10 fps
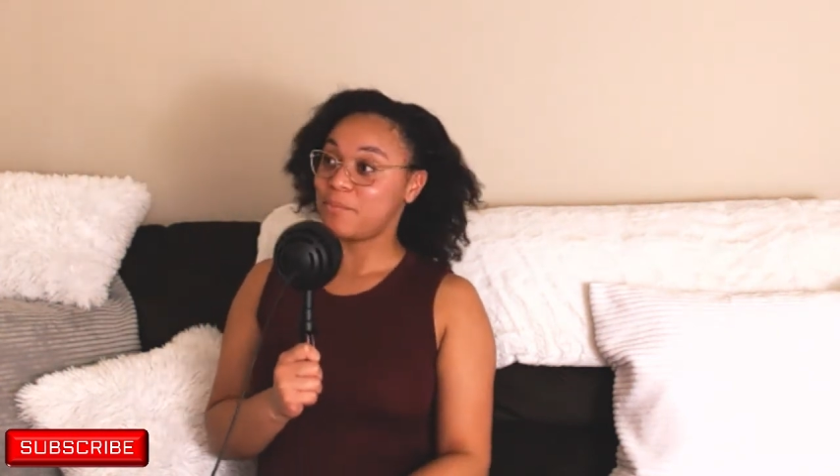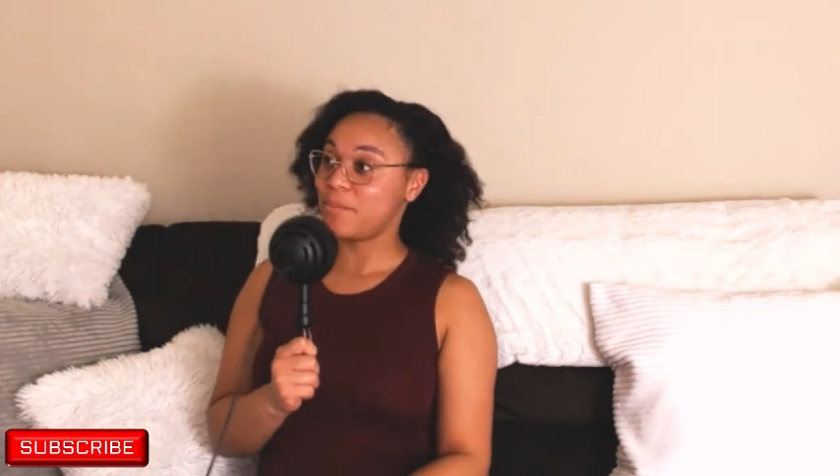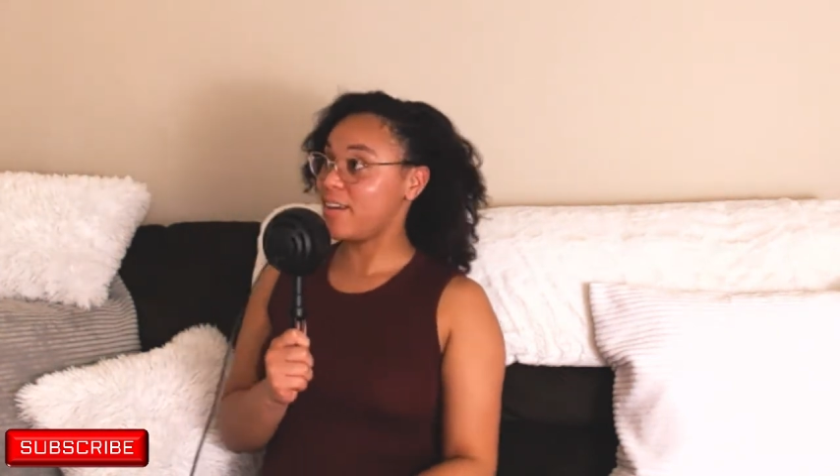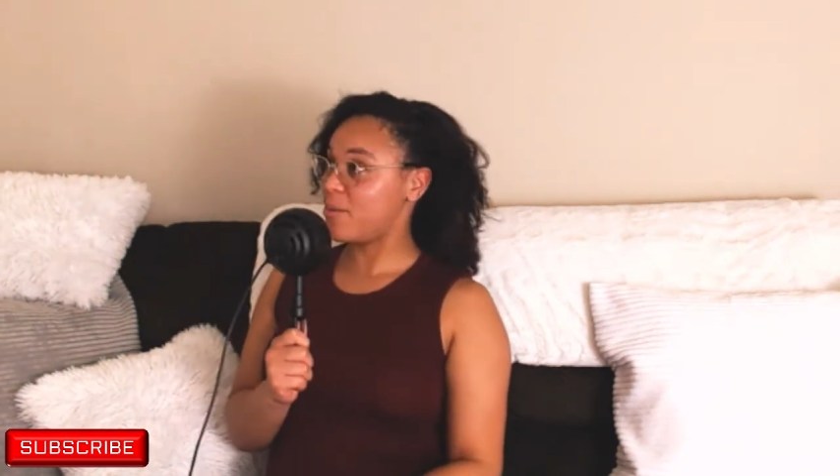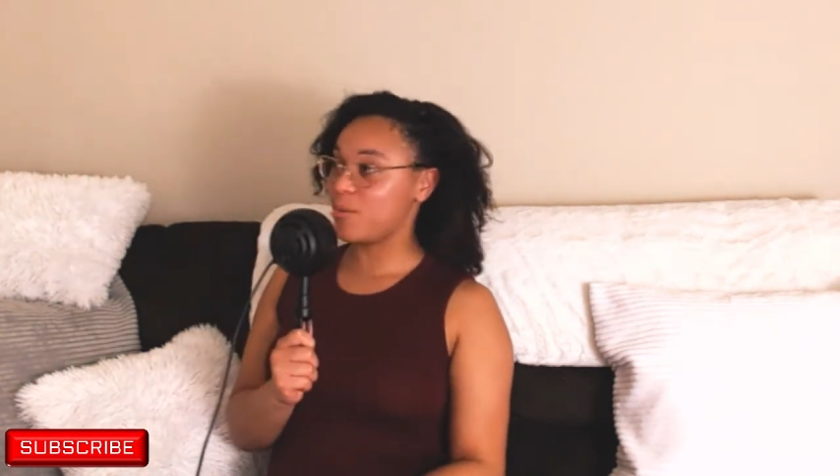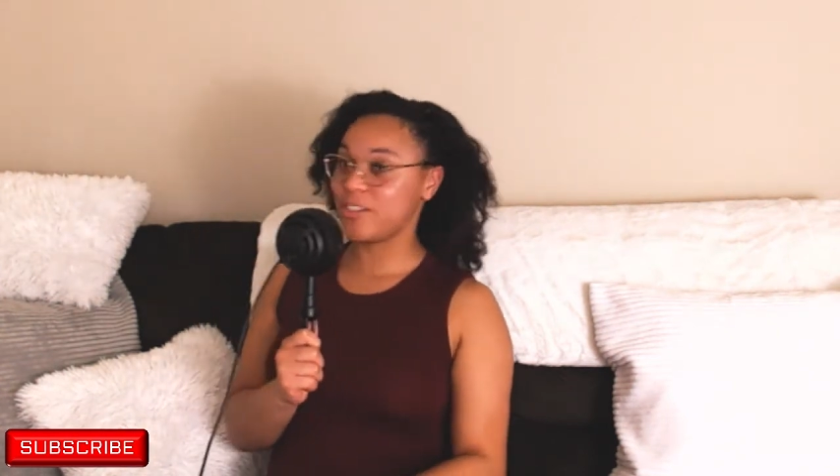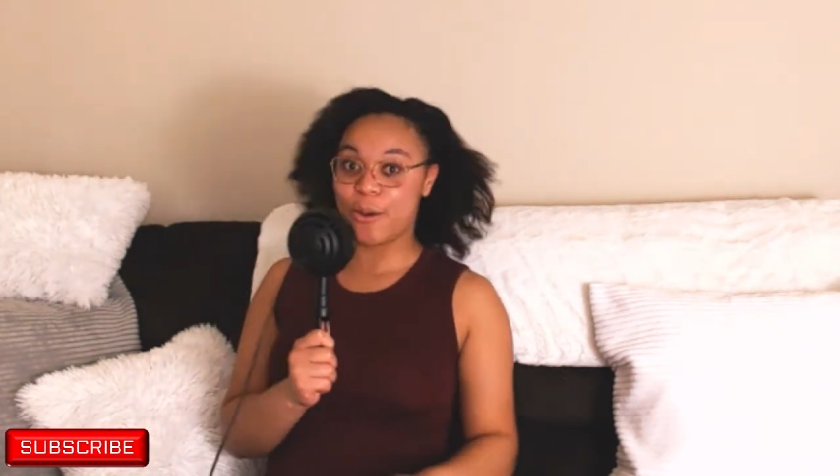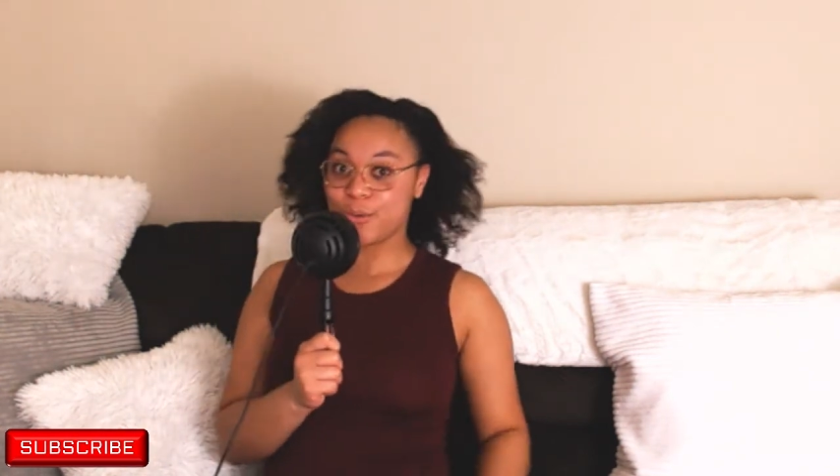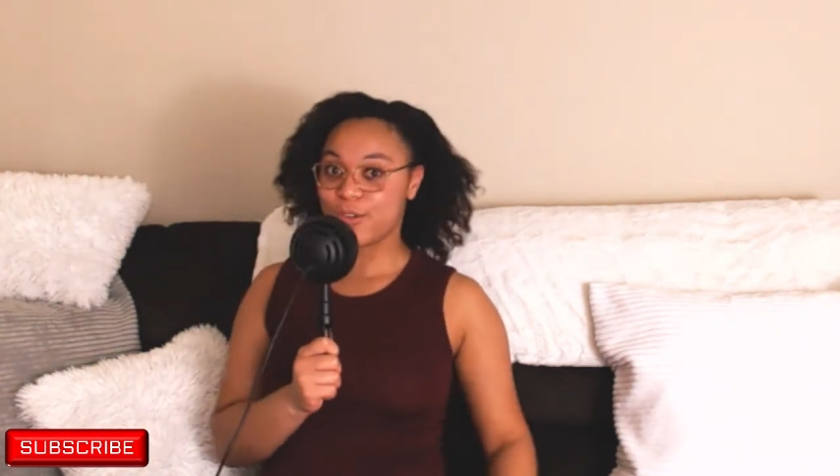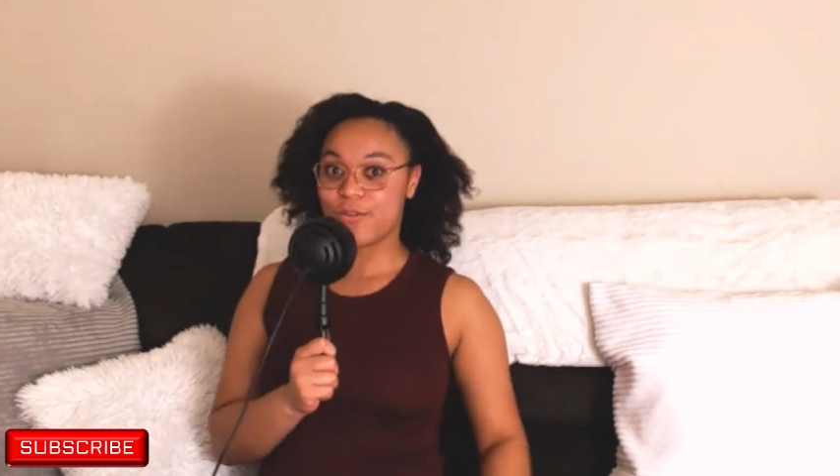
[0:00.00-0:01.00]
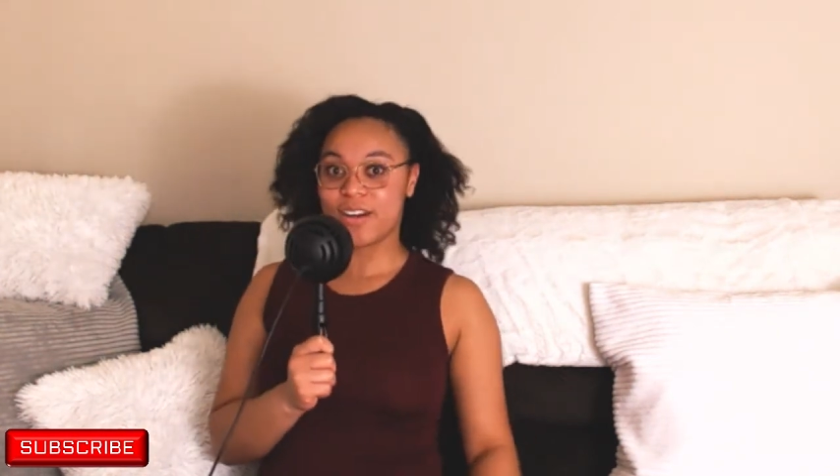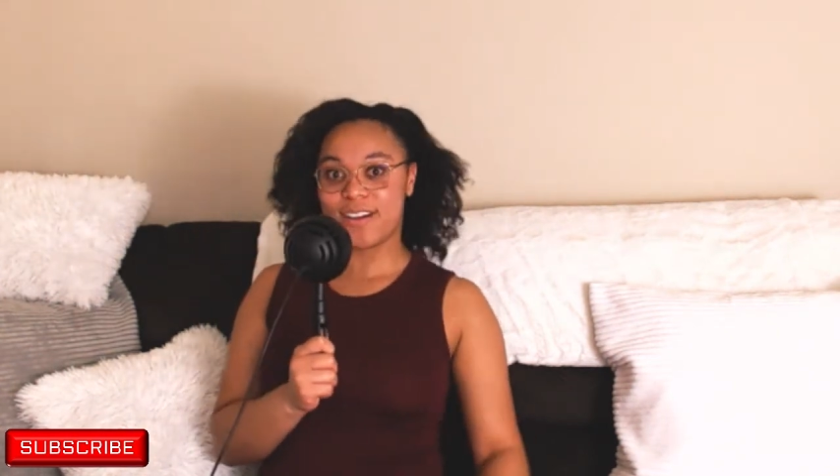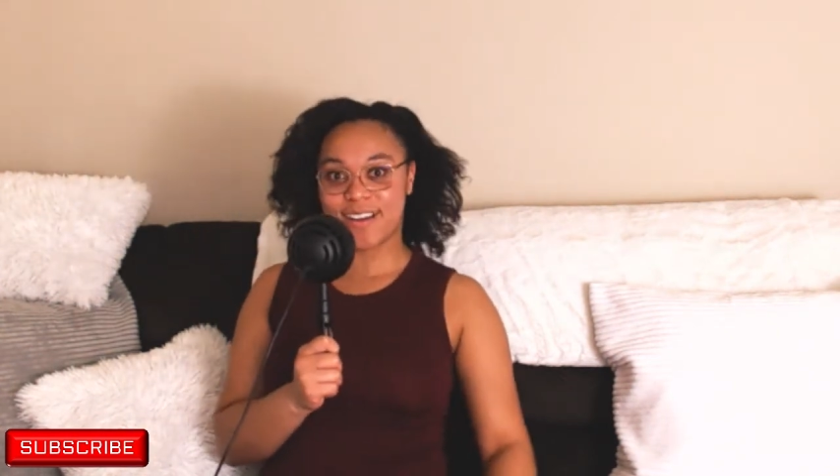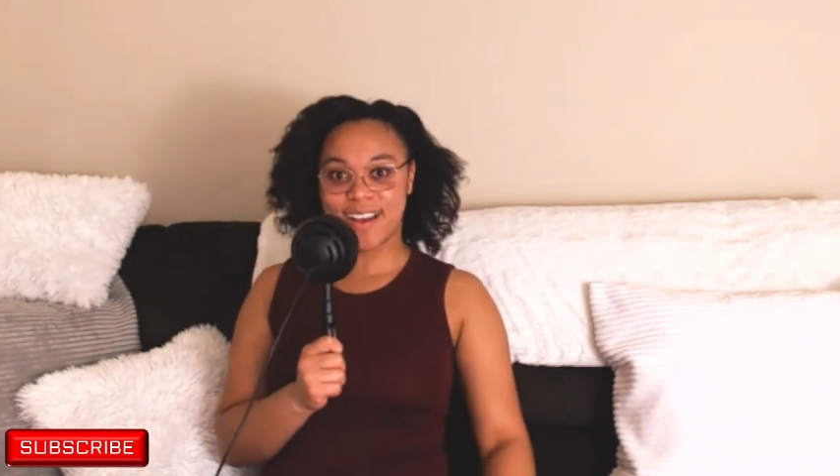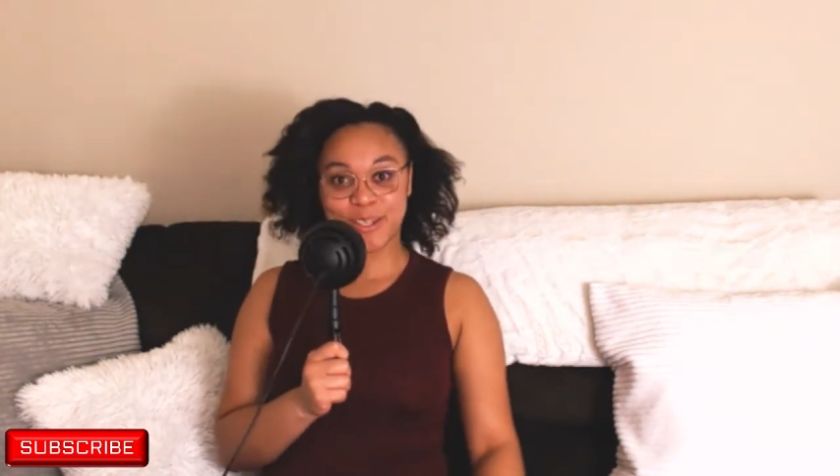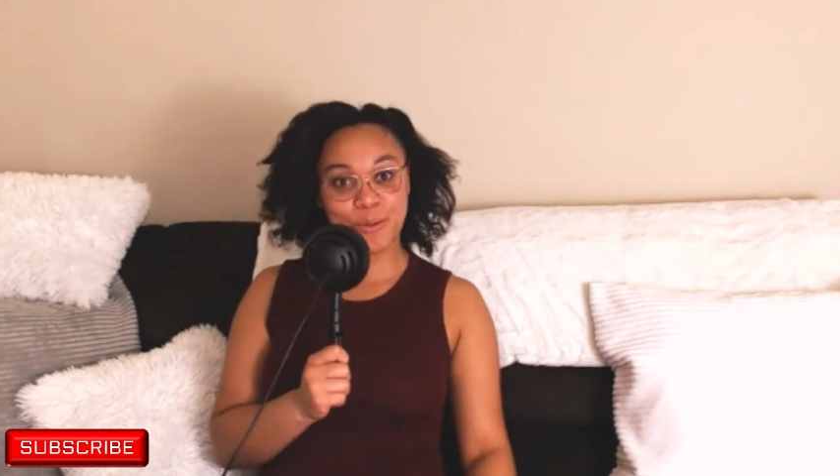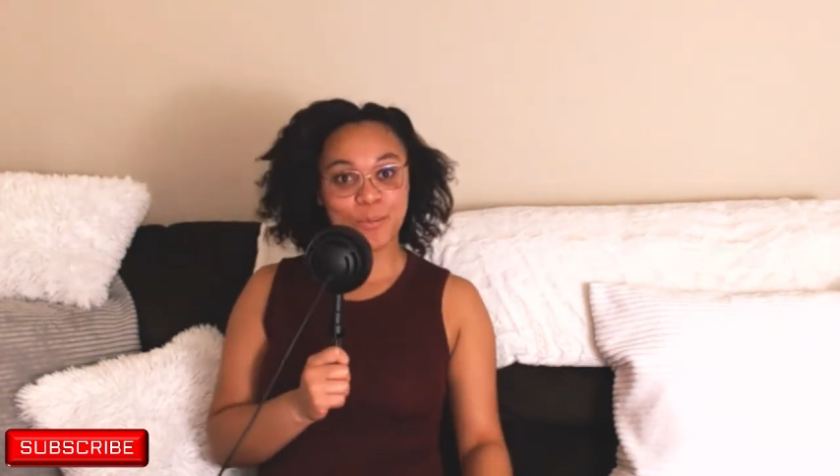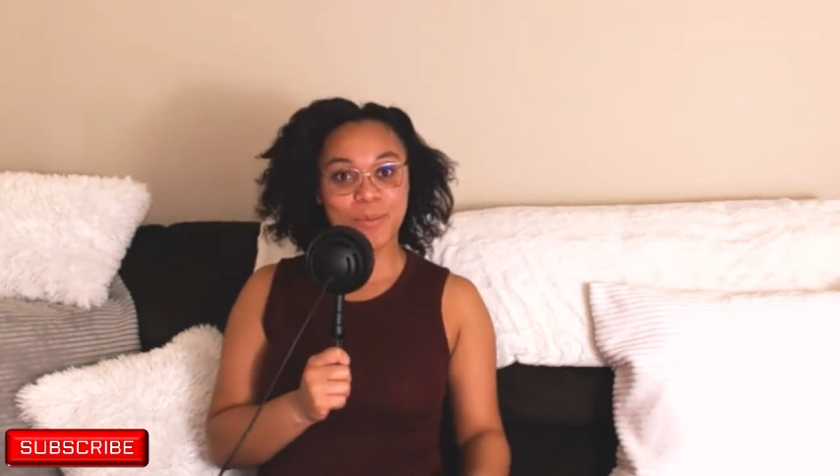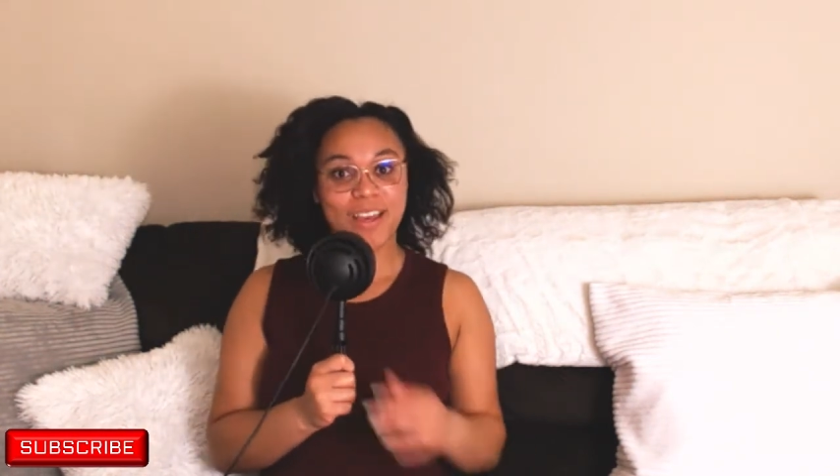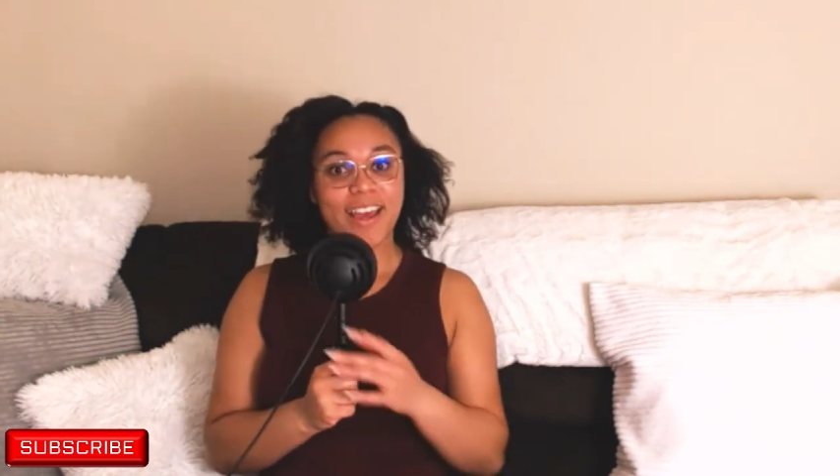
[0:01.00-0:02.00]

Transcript: man, I wish I was over there and got some